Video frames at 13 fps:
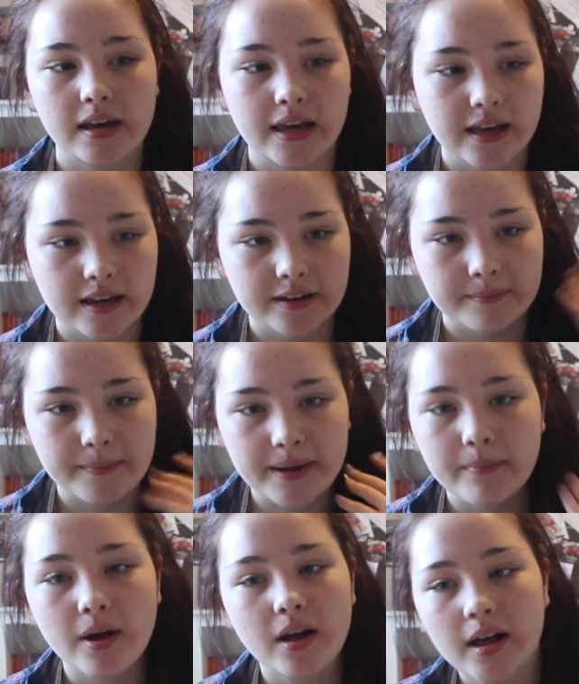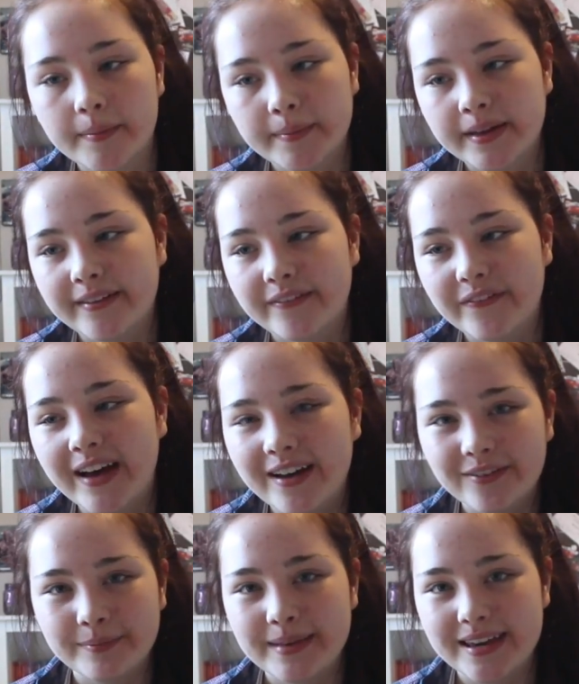And my mom
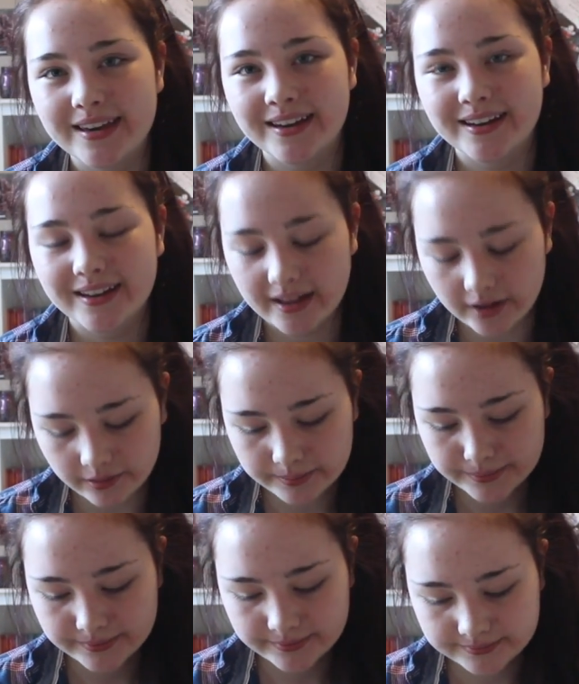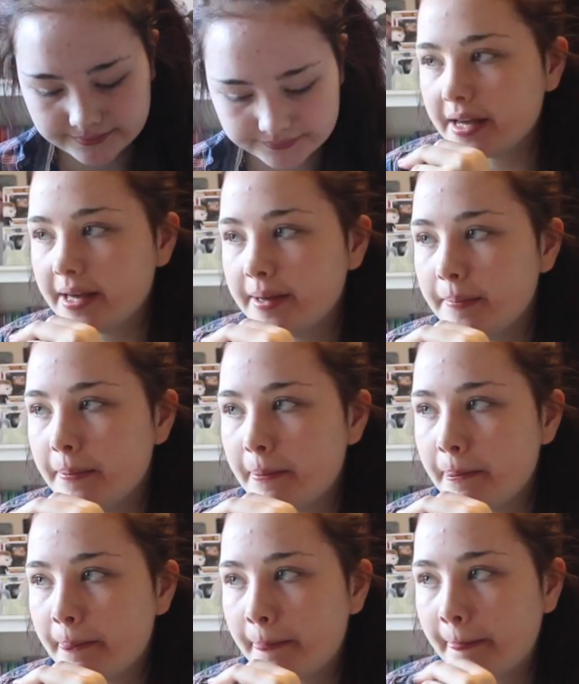found me help.
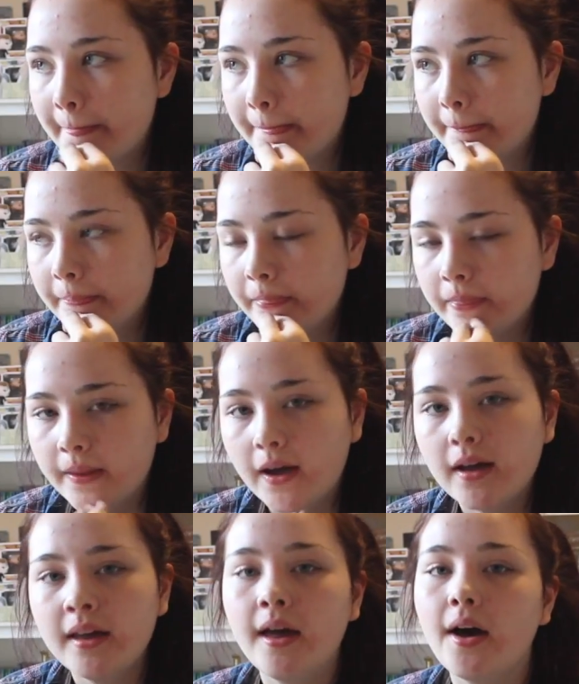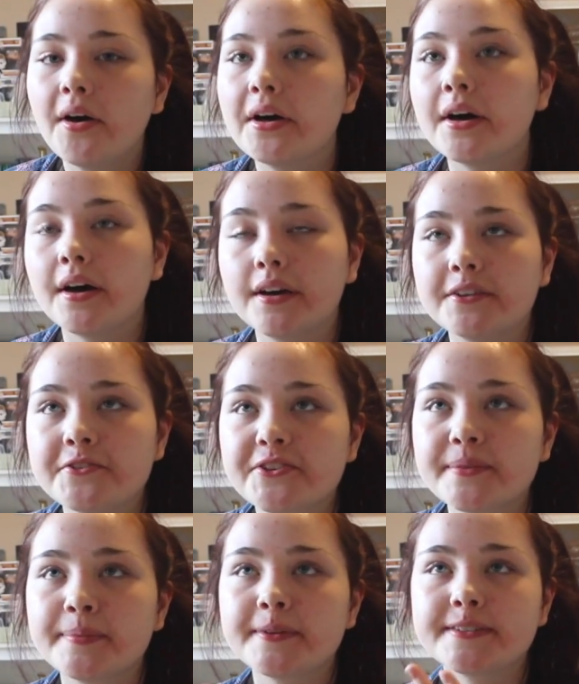I'm not
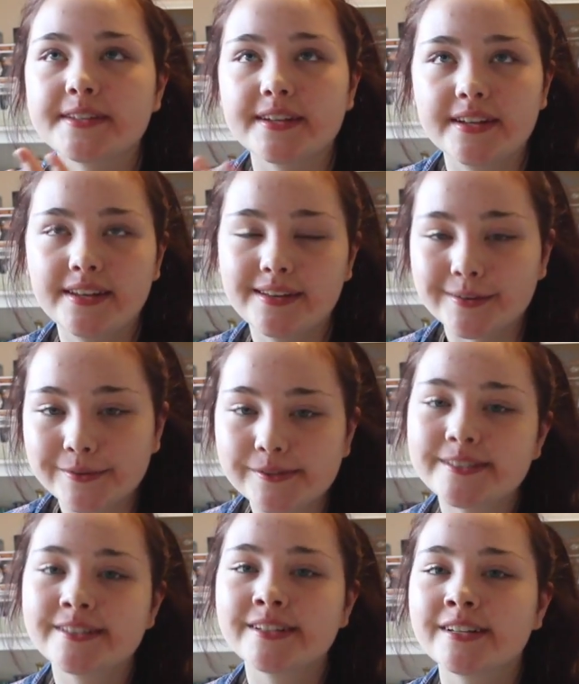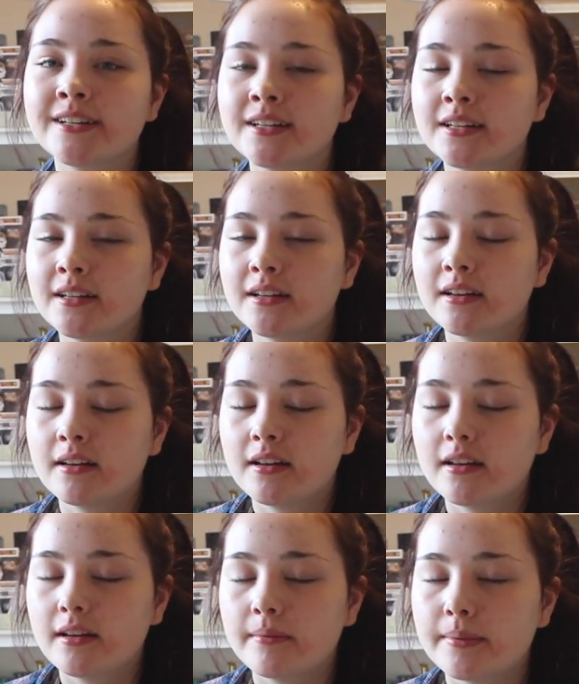100% healed,
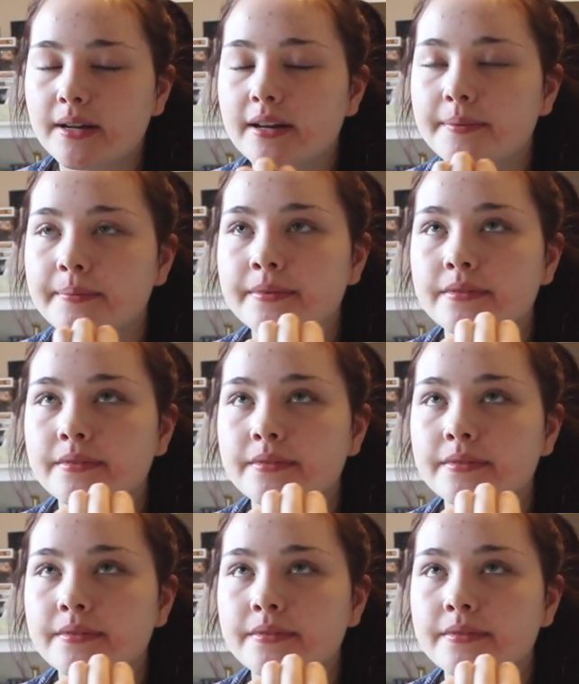but I'm